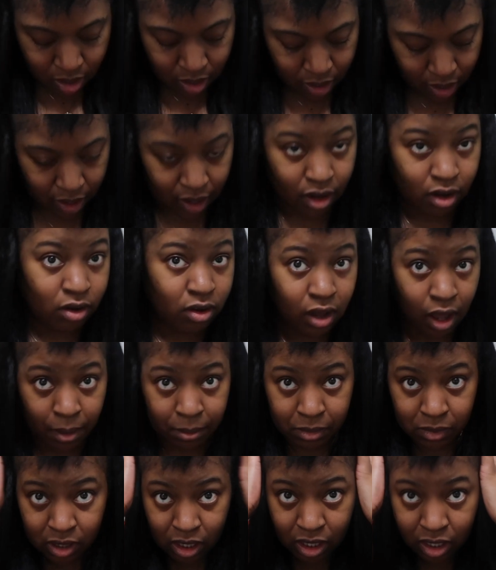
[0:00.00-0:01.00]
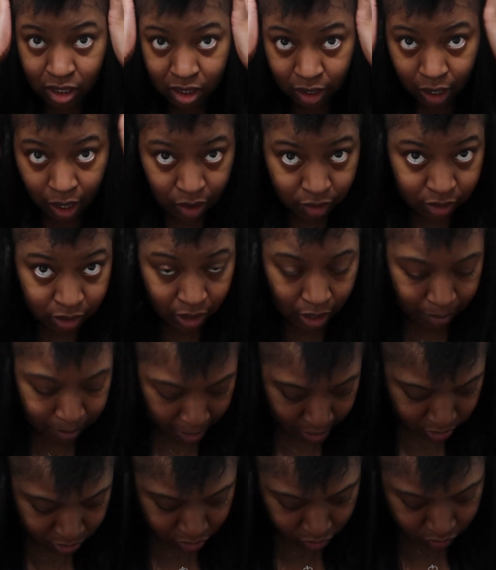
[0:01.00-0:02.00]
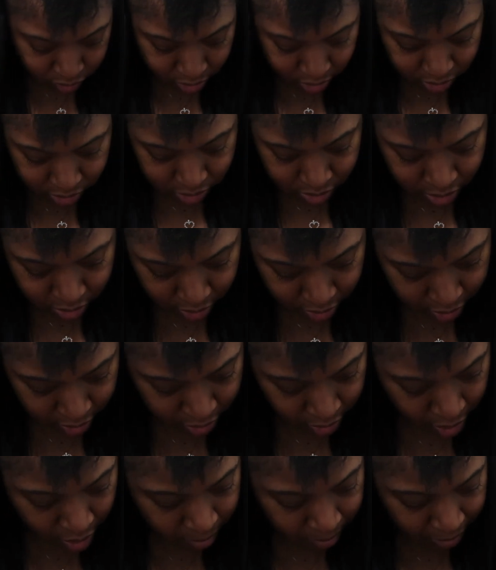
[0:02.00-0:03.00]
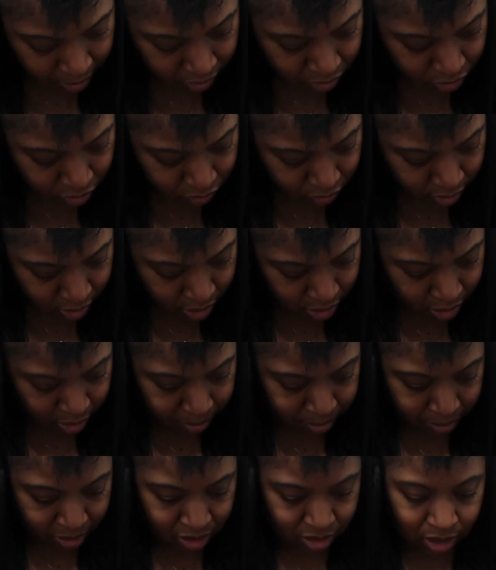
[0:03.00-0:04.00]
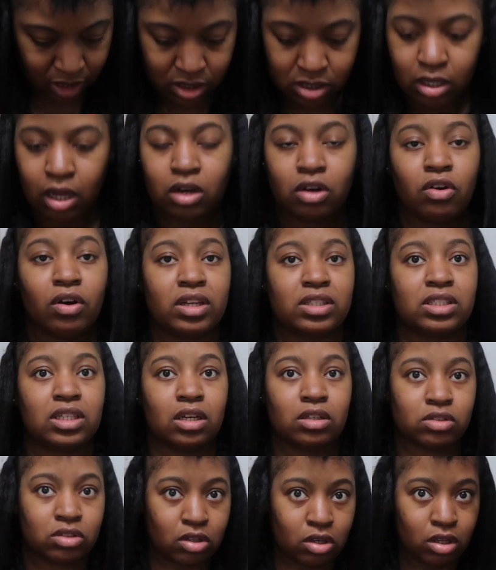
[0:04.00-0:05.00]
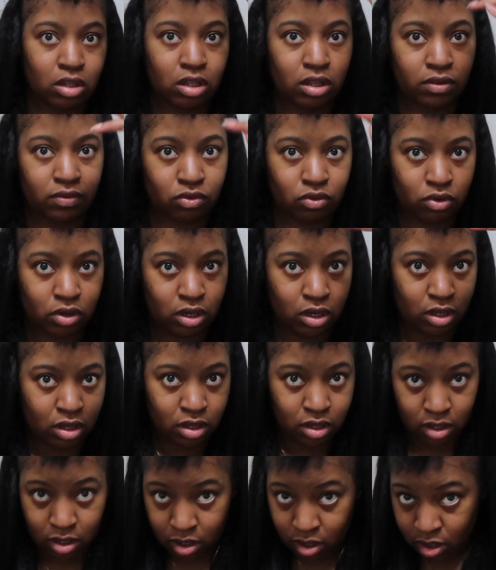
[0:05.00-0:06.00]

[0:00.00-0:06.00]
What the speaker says: Now I already got my 3s done. All my 3 clip-ins. I know I said I was gonna leave 3